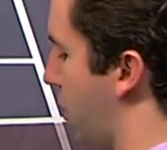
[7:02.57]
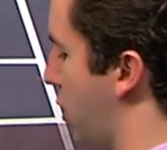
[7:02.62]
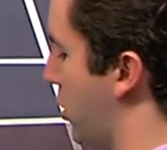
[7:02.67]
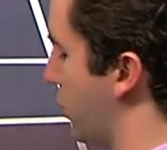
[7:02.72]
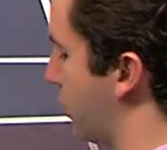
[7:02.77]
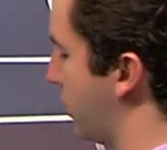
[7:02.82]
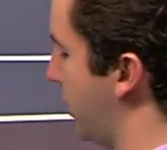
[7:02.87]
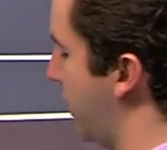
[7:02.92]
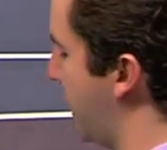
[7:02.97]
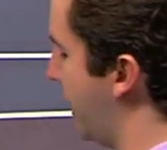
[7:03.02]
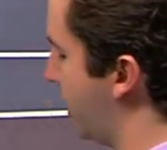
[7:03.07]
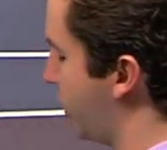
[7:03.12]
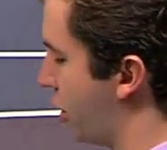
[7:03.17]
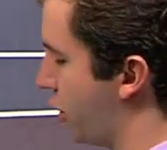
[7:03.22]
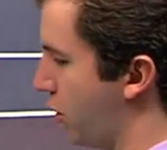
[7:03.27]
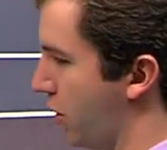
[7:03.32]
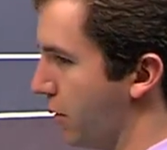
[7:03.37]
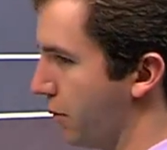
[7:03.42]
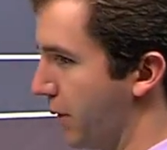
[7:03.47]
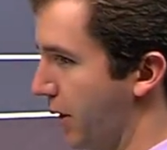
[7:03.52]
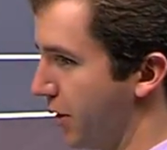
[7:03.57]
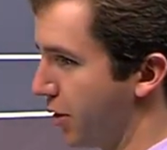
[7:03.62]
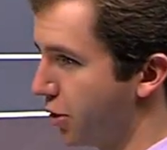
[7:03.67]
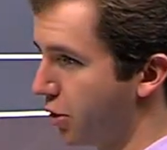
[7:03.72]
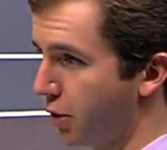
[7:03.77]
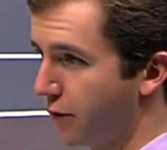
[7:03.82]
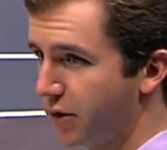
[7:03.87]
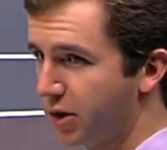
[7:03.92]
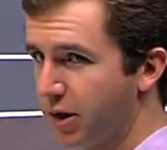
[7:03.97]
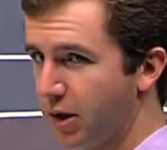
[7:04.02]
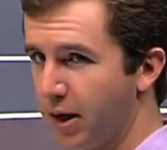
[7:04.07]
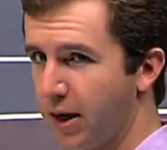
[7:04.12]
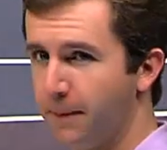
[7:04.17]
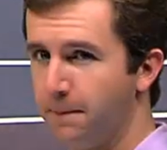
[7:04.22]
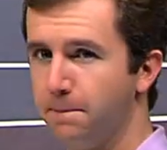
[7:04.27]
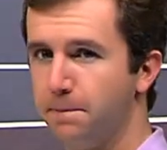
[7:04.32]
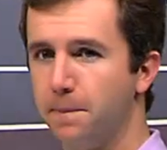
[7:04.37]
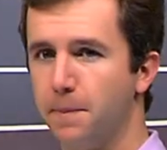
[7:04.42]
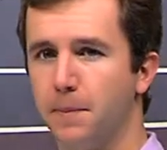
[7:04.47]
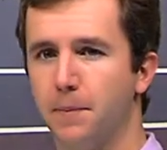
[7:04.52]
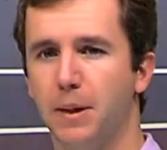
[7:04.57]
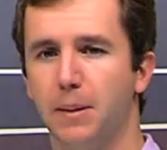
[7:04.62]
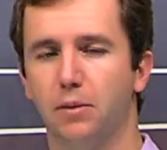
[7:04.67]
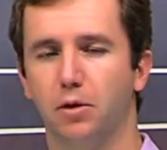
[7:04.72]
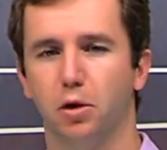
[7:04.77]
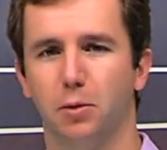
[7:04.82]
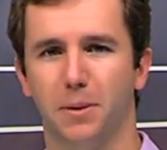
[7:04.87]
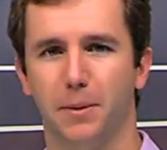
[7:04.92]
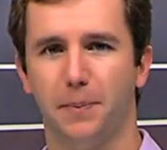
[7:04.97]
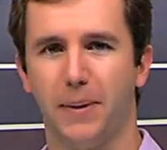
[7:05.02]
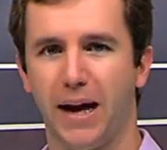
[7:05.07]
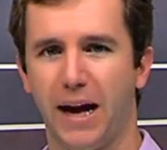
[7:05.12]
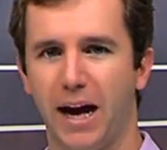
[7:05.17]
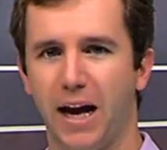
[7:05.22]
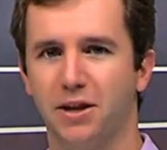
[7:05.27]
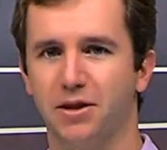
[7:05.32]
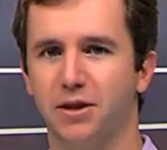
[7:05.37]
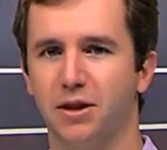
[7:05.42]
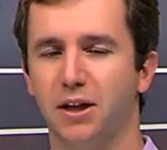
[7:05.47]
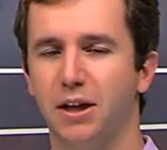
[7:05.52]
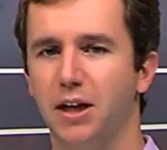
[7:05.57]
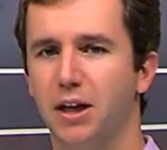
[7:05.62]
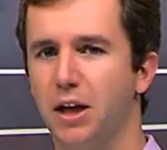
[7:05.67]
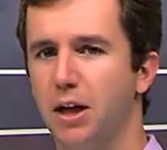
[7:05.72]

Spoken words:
Balls were landing short around the service line, maybe a little bit past.